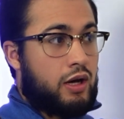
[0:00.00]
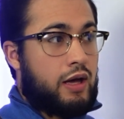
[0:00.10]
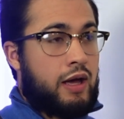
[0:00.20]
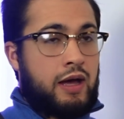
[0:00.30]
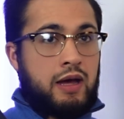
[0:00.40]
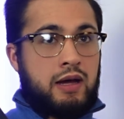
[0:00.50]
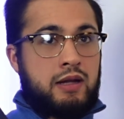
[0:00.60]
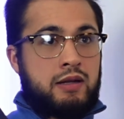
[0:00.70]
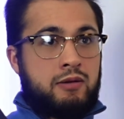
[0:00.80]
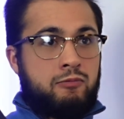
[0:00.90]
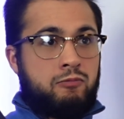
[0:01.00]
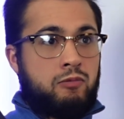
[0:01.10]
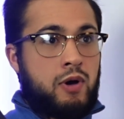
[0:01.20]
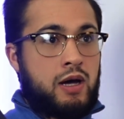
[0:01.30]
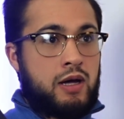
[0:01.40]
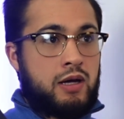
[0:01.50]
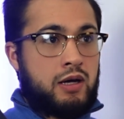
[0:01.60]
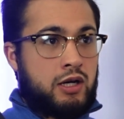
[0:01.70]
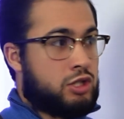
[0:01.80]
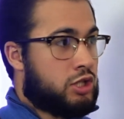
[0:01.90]
and
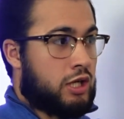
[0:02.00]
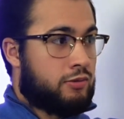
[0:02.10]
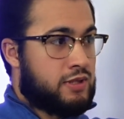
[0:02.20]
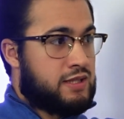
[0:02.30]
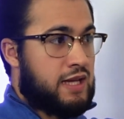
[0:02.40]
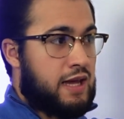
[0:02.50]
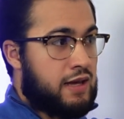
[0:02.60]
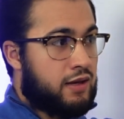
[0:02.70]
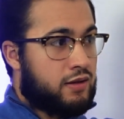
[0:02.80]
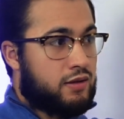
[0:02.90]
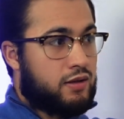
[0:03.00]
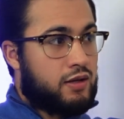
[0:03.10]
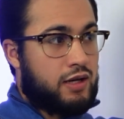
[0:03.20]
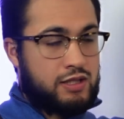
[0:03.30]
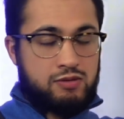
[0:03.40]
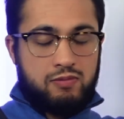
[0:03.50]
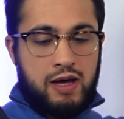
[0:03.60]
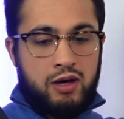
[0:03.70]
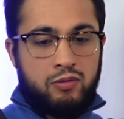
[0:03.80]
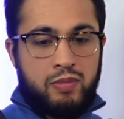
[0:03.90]
what al-Shara was saying as
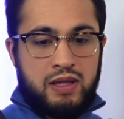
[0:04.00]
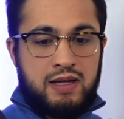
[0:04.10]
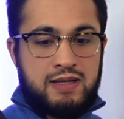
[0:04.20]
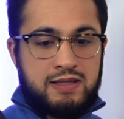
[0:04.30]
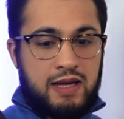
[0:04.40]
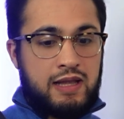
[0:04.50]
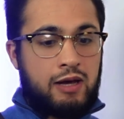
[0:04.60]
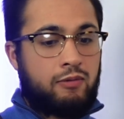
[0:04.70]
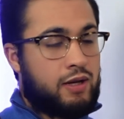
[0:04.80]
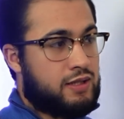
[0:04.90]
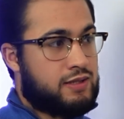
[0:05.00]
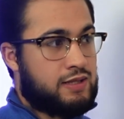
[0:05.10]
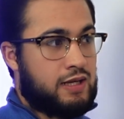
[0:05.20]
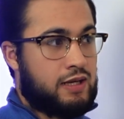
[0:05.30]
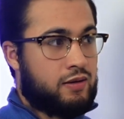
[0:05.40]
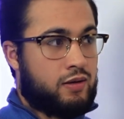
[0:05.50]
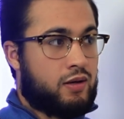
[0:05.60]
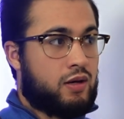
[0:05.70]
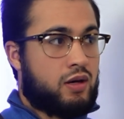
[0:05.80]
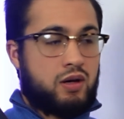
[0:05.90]
well. But they said they want to see
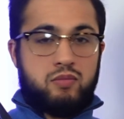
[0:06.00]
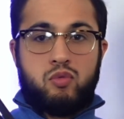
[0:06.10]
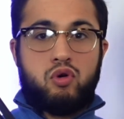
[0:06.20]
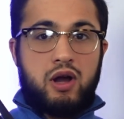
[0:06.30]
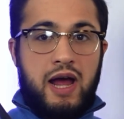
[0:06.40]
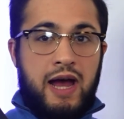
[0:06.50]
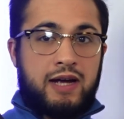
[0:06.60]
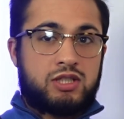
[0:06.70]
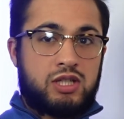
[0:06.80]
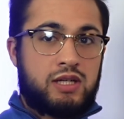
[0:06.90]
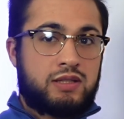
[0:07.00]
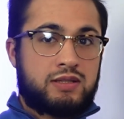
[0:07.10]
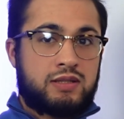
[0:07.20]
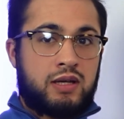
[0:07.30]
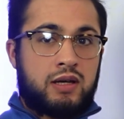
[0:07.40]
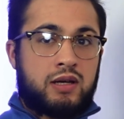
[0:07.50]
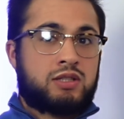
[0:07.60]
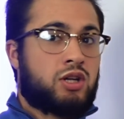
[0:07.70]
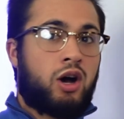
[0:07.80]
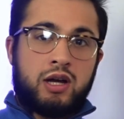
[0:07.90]
more actions
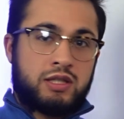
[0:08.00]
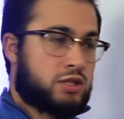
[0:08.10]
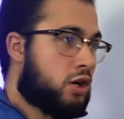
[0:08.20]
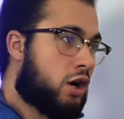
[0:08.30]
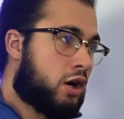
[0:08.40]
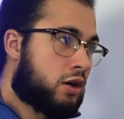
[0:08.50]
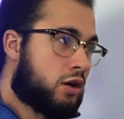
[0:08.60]
because talk is talk.